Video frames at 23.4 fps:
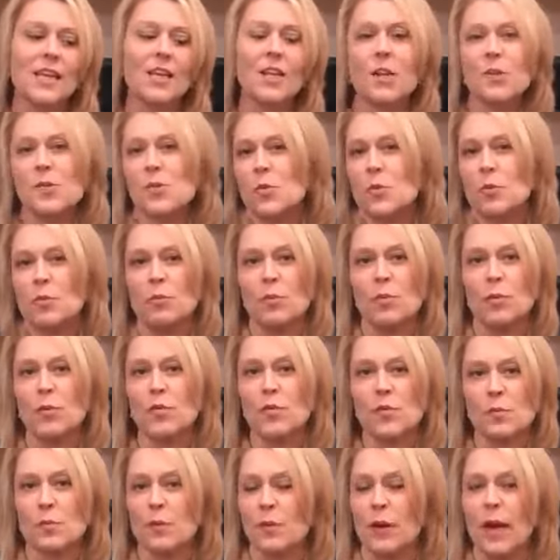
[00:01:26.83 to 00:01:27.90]
It also
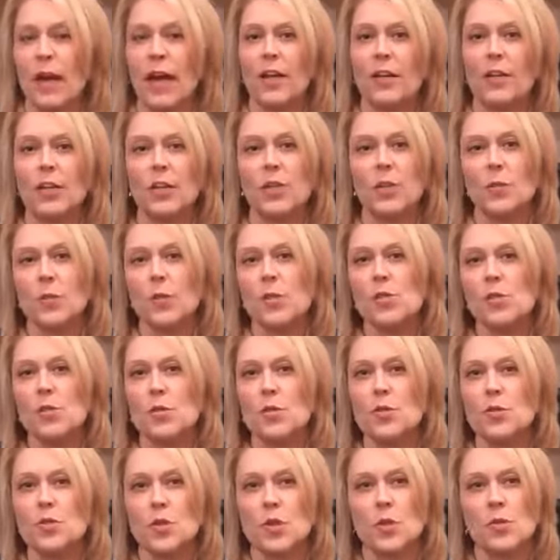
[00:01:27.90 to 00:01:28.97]
improves morale.
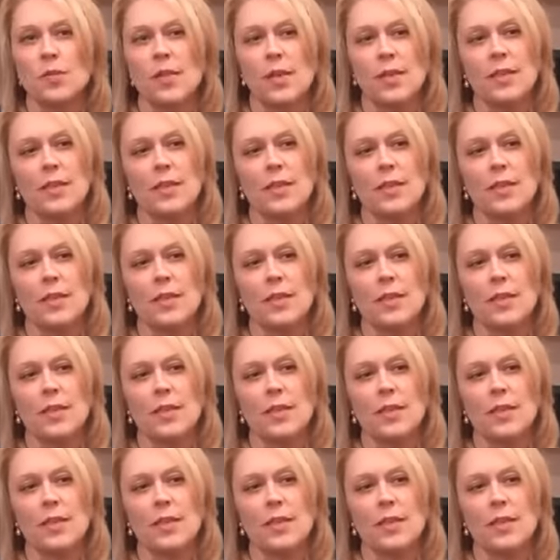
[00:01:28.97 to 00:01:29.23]
Research shows,